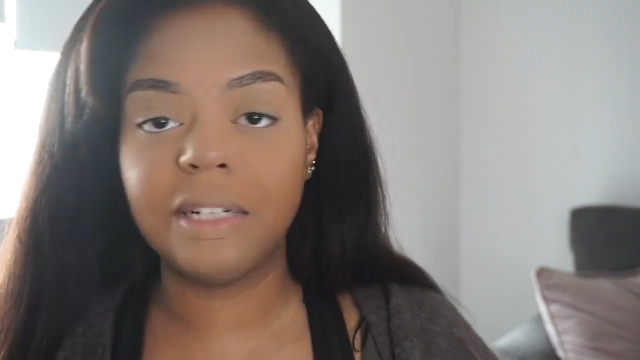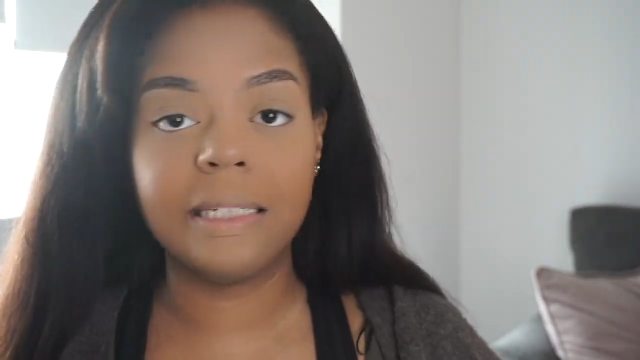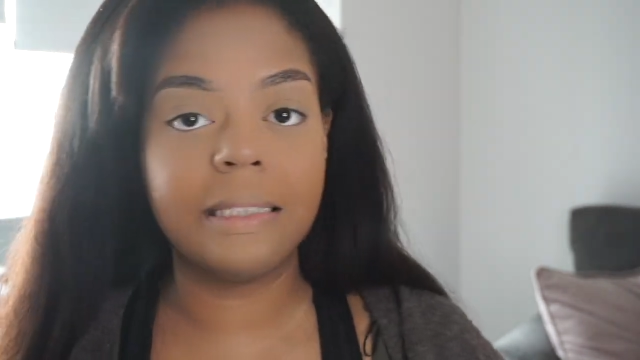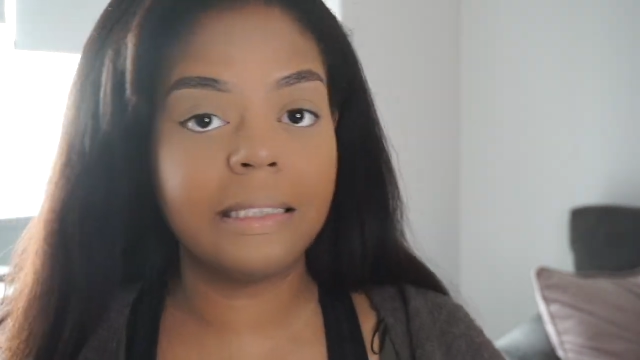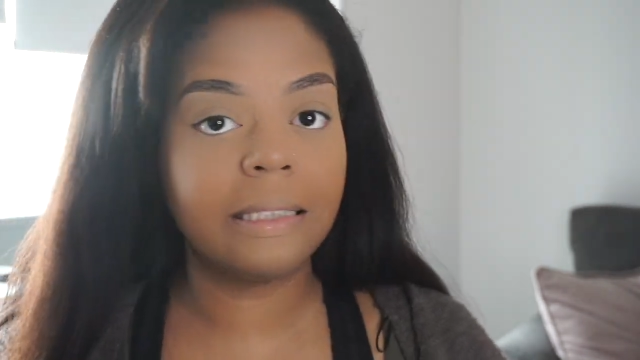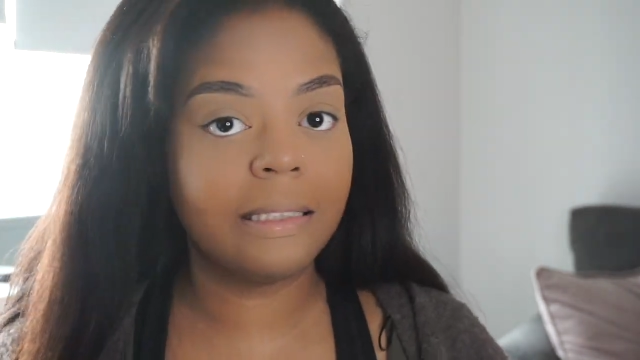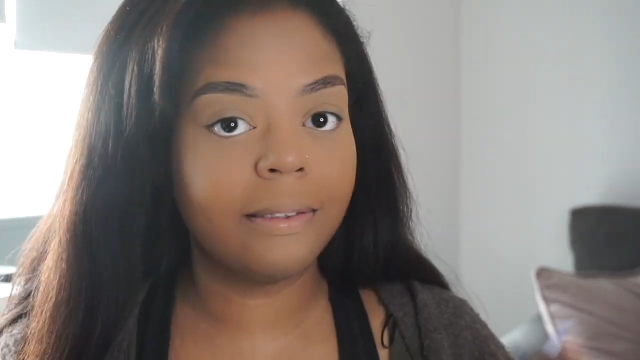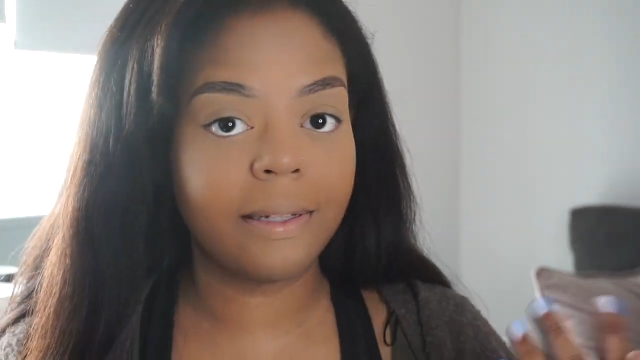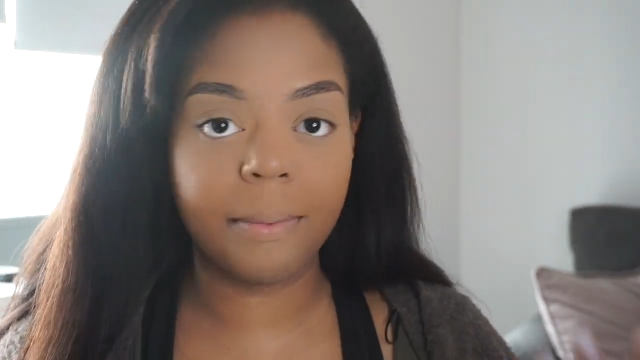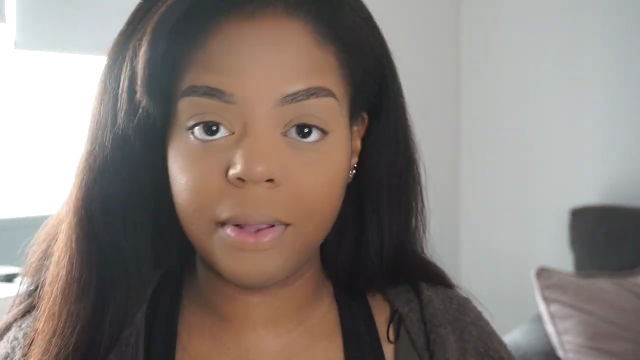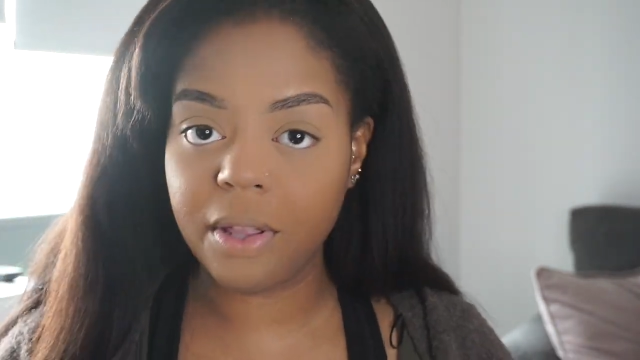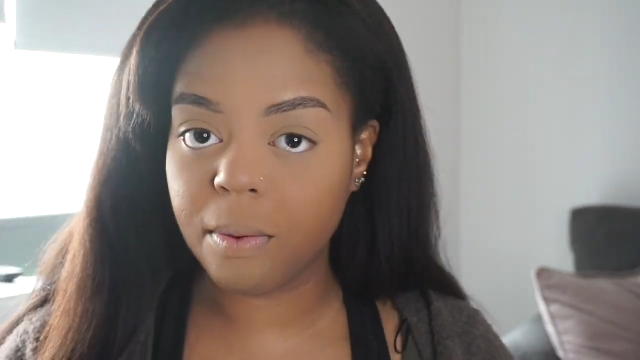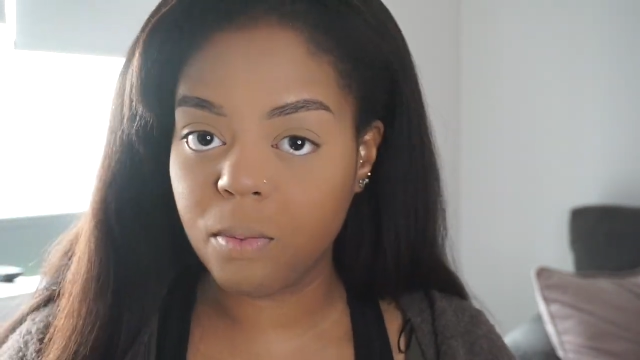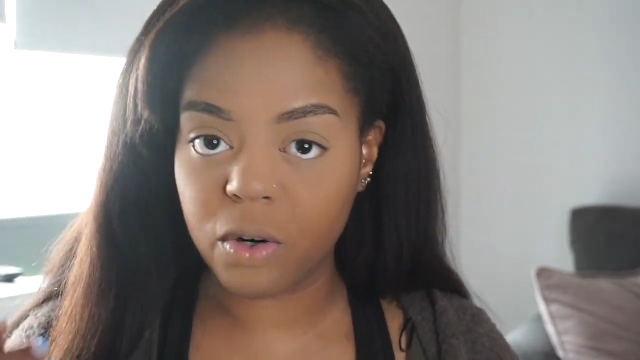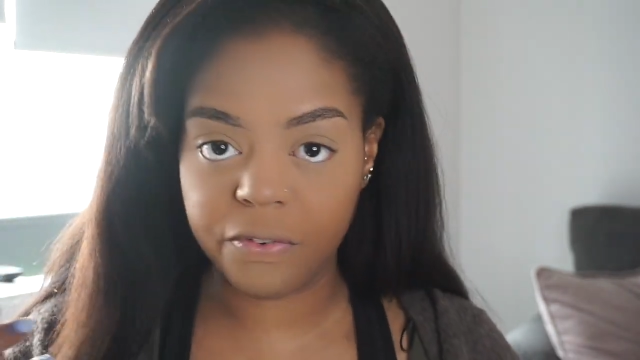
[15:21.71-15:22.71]
and some of
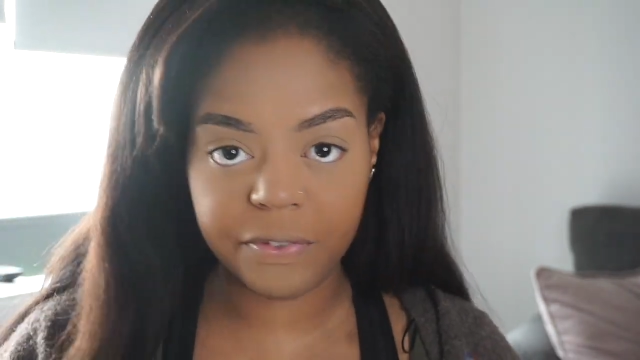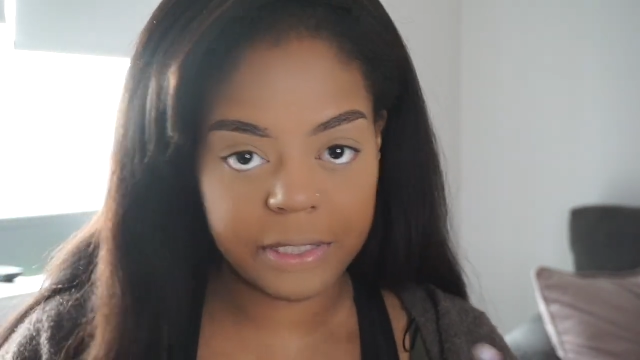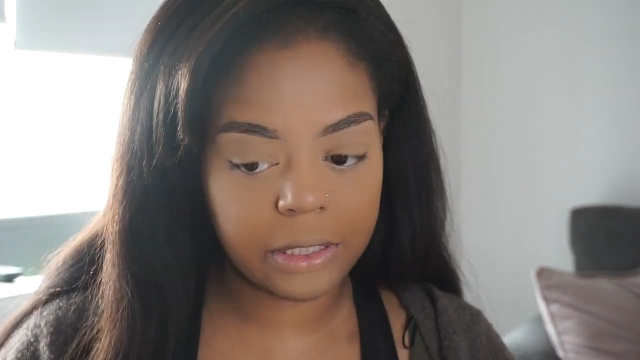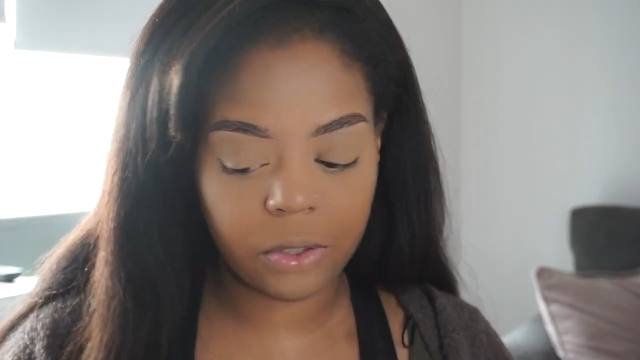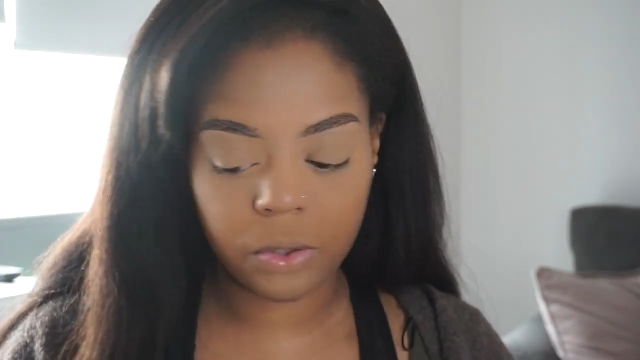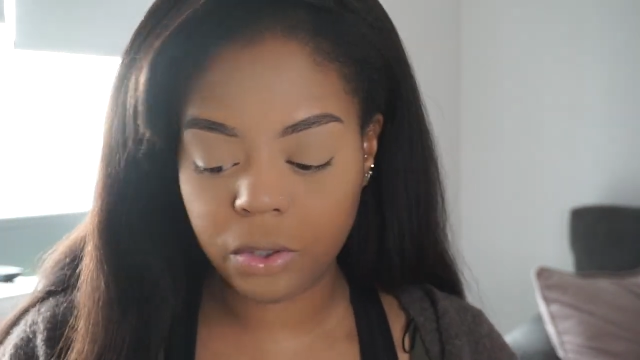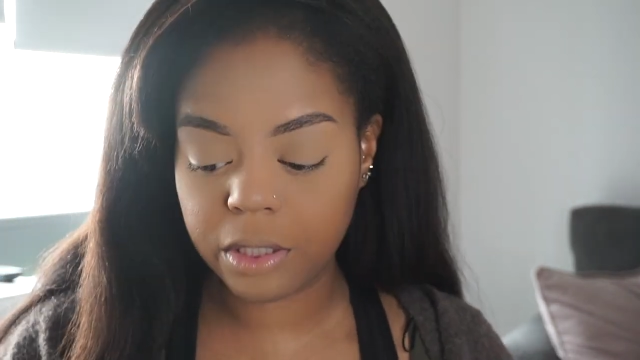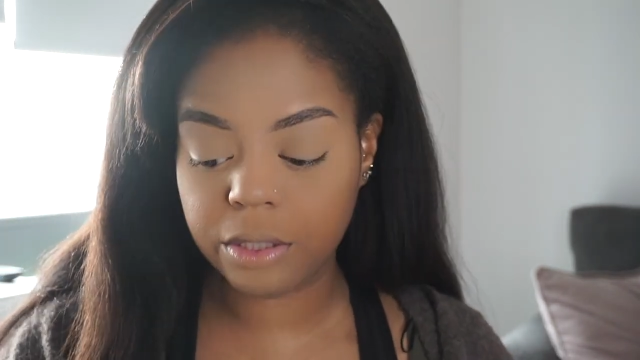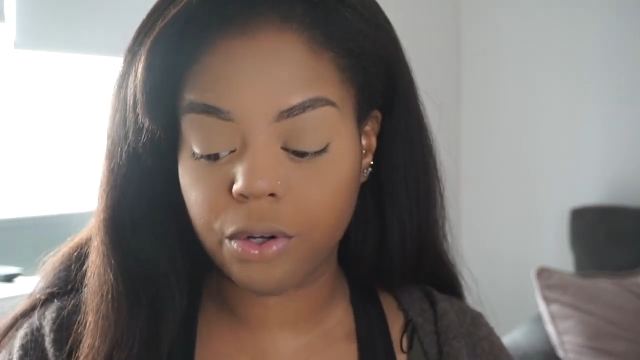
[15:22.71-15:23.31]
their Morphe stores